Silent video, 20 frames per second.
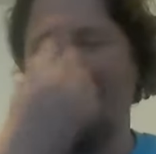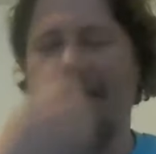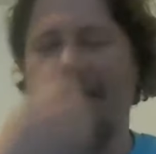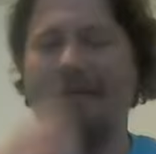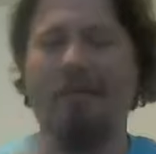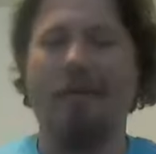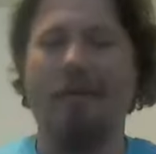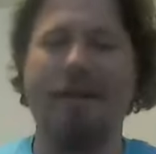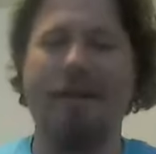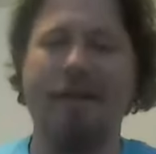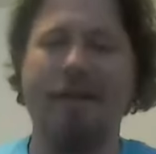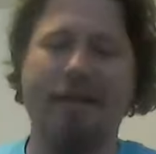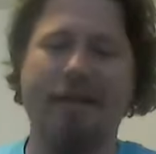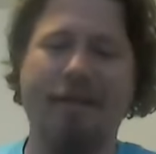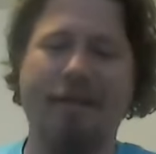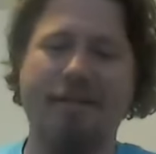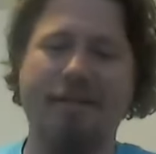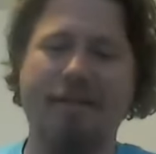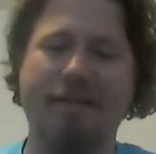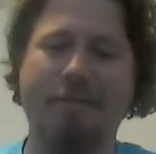Everyone in the
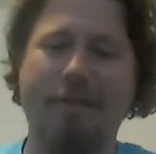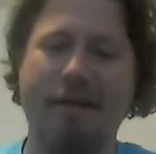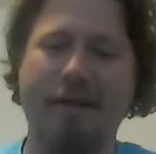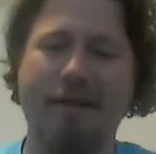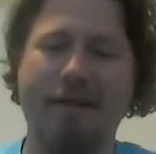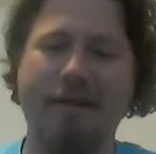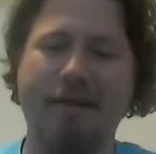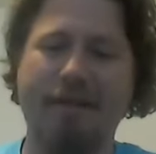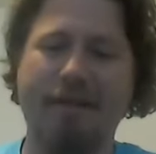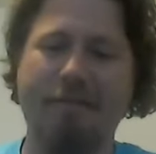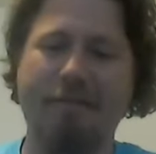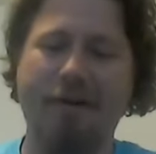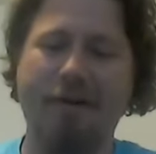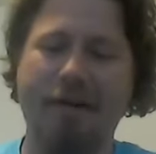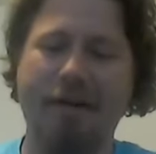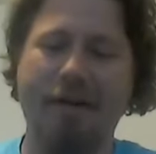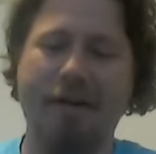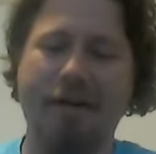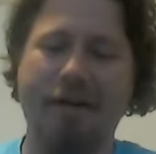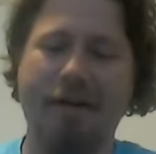disabilities
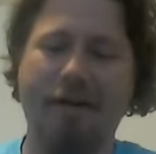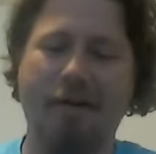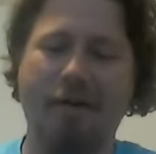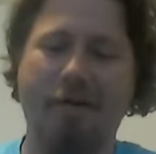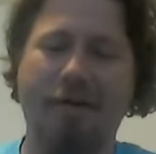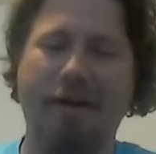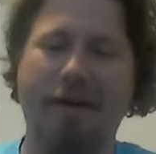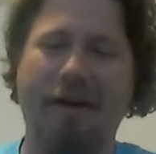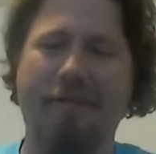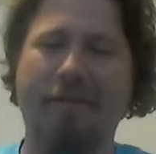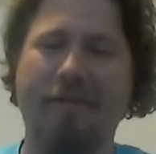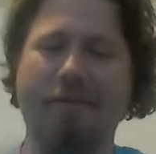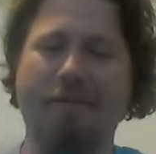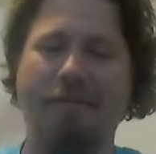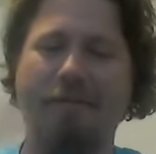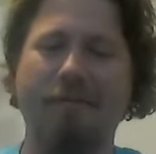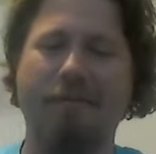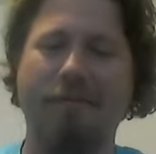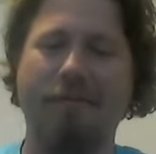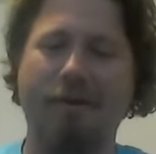community or
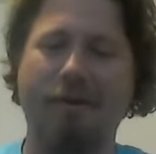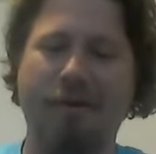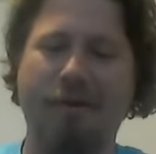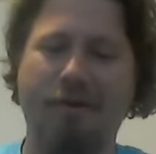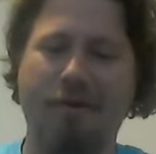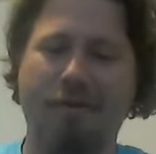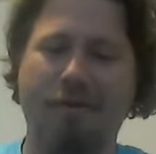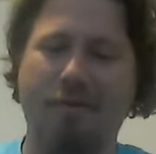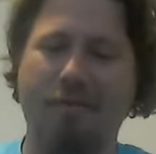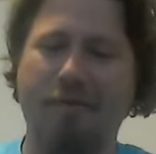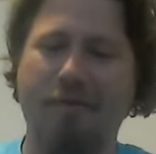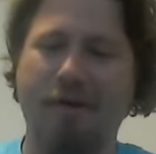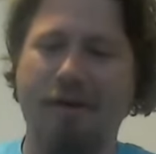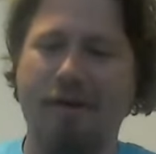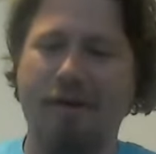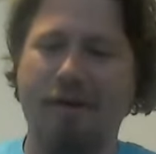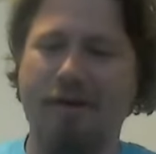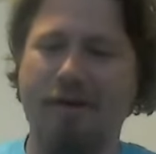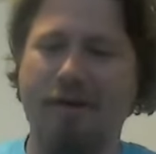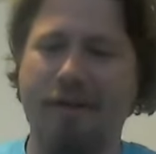everyone
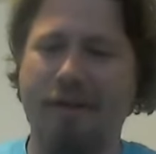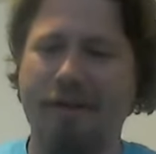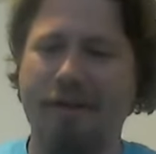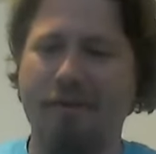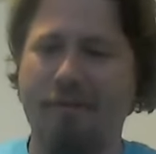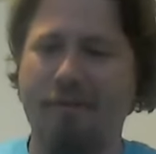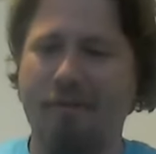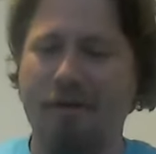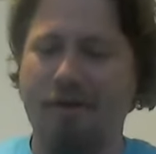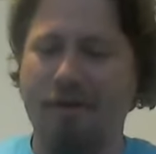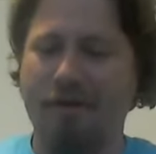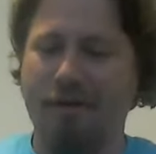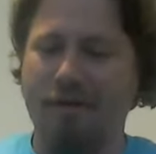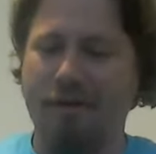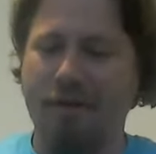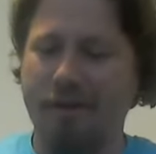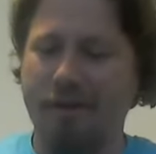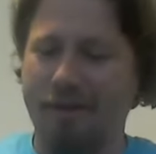in the world?